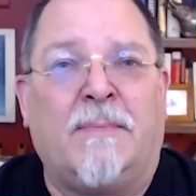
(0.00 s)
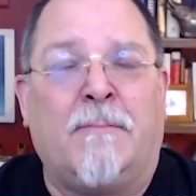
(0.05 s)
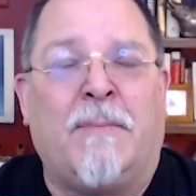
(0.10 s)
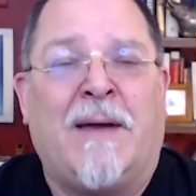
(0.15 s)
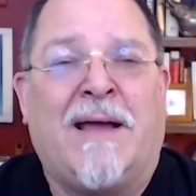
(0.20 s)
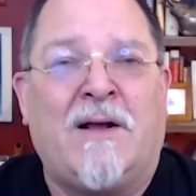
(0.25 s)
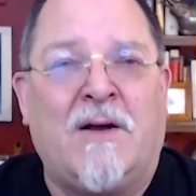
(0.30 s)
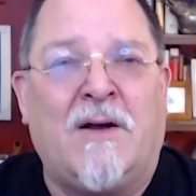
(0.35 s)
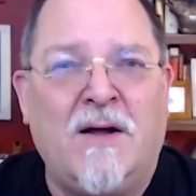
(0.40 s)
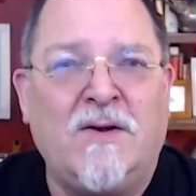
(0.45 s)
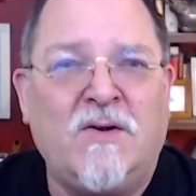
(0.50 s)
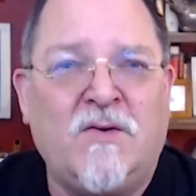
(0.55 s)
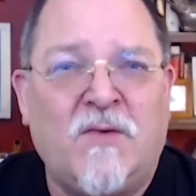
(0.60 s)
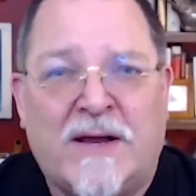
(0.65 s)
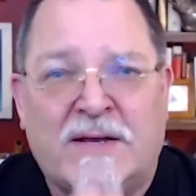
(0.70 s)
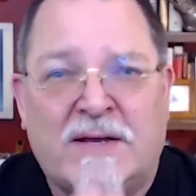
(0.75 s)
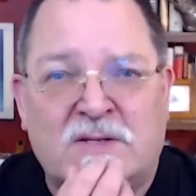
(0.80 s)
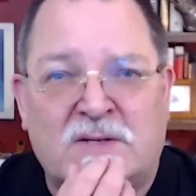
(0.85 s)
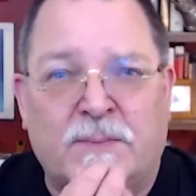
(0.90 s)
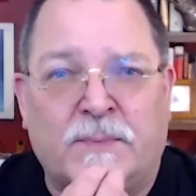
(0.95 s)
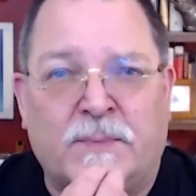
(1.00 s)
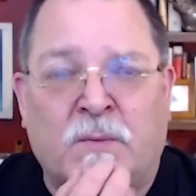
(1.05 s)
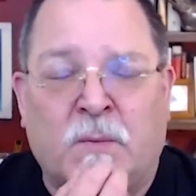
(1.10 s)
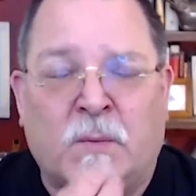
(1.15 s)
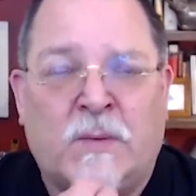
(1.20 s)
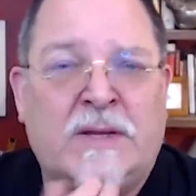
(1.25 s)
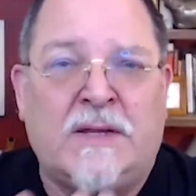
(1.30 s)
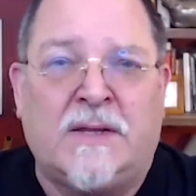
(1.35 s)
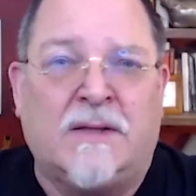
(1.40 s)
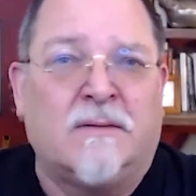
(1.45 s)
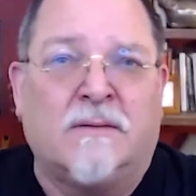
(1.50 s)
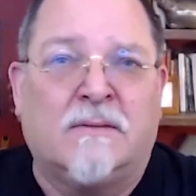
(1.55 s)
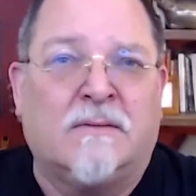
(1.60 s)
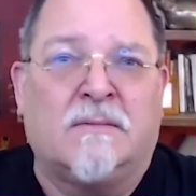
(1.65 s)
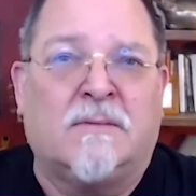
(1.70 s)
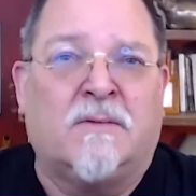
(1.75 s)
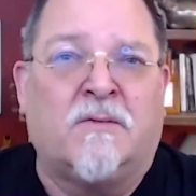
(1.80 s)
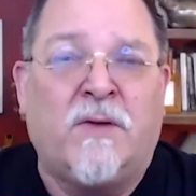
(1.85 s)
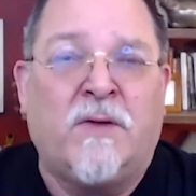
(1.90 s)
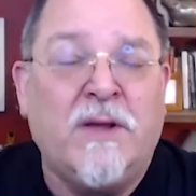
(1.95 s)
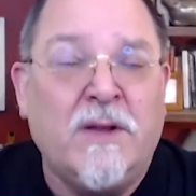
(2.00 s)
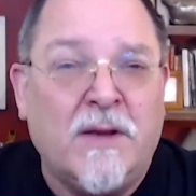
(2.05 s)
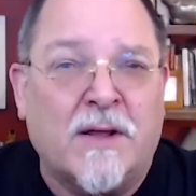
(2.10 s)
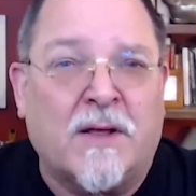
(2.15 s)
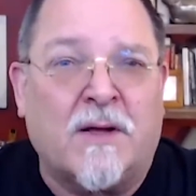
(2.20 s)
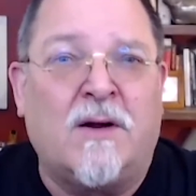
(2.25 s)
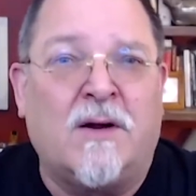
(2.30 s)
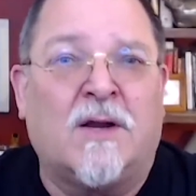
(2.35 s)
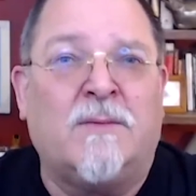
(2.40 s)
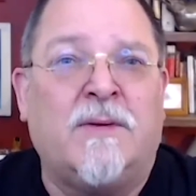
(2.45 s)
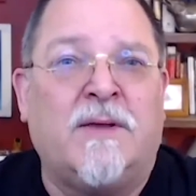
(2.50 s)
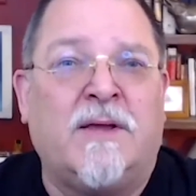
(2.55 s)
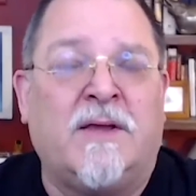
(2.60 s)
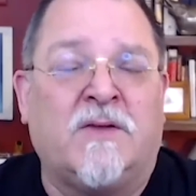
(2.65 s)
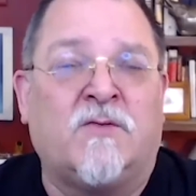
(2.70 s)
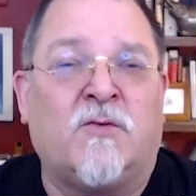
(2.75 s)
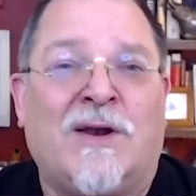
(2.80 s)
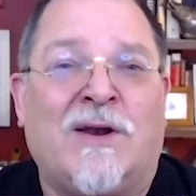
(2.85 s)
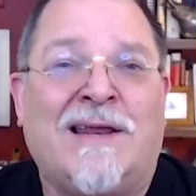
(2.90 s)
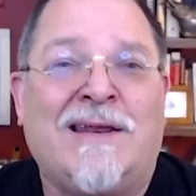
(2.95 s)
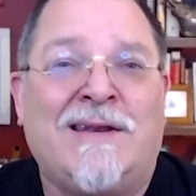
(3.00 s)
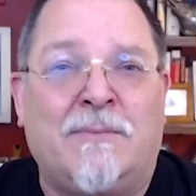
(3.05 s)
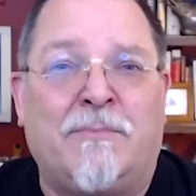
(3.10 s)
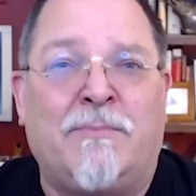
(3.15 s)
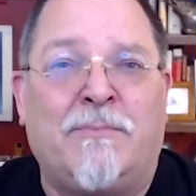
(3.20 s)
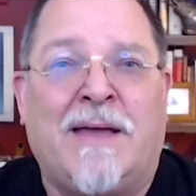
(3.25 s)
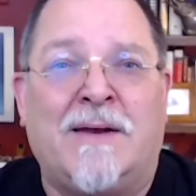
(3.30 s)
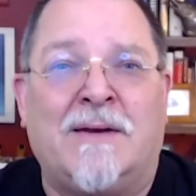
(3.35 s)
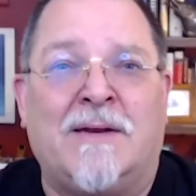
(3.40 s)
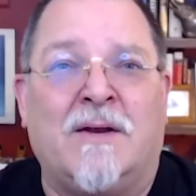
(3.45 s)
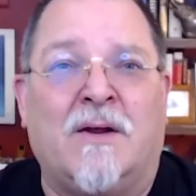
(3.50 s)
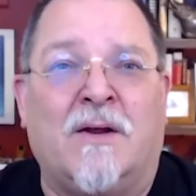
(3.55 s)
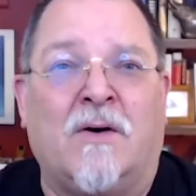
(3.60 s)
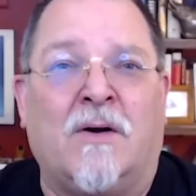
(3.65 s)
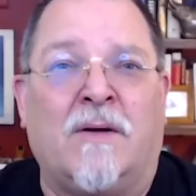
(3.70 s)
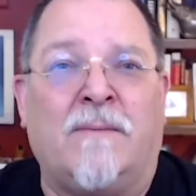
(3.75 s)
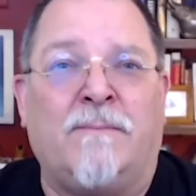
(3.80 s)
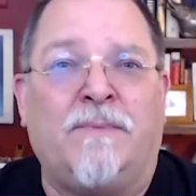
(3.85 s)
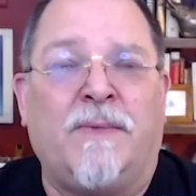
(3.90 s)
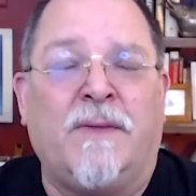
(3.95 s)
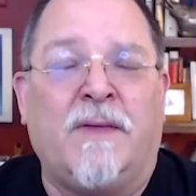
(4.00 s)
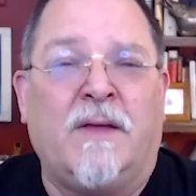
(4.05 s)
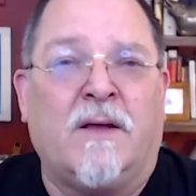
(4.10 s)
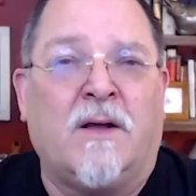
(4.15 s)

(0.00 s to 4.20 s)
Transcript: By contrast, the real economy really dependent on